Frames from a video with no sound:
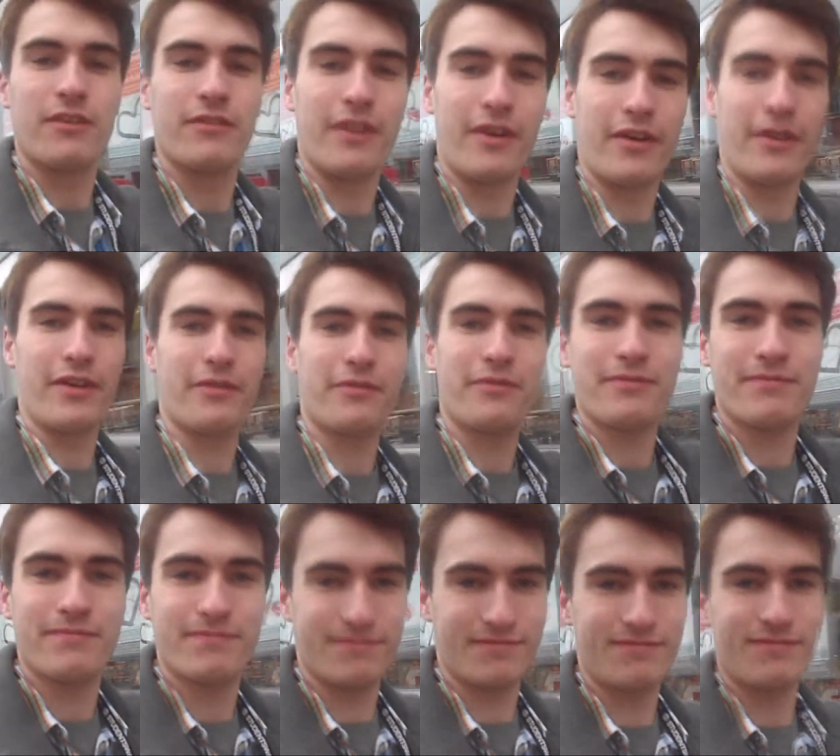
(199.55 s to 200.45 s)
Fair enough.
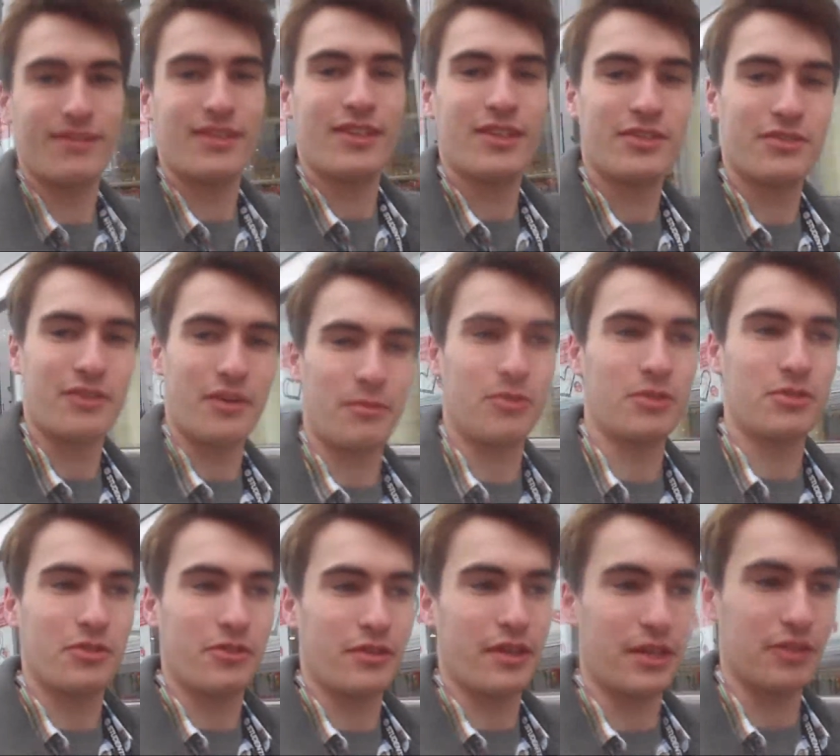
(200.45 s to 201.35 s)
So I'm
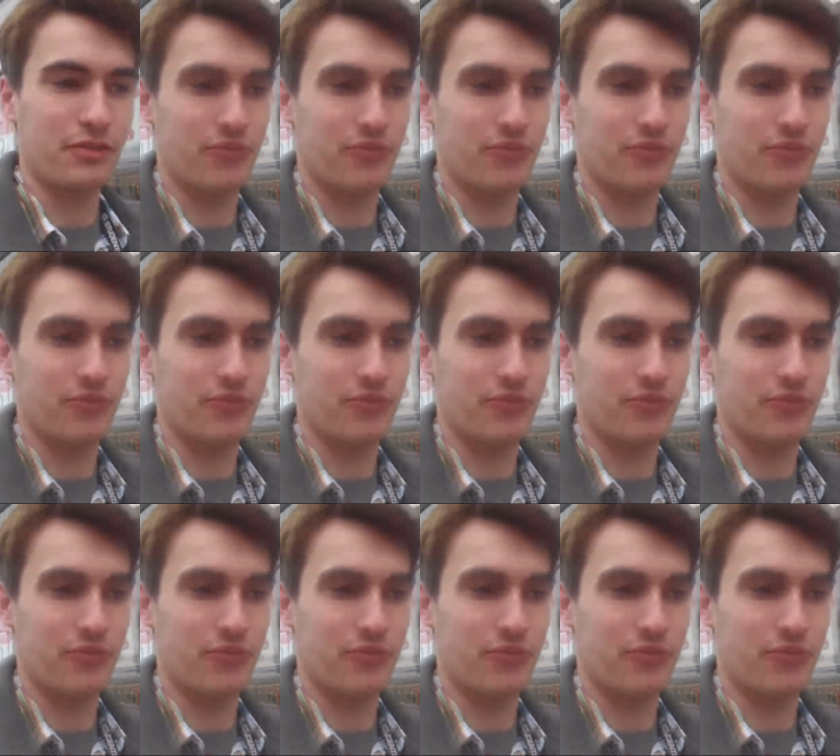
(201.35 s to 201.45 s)
also there,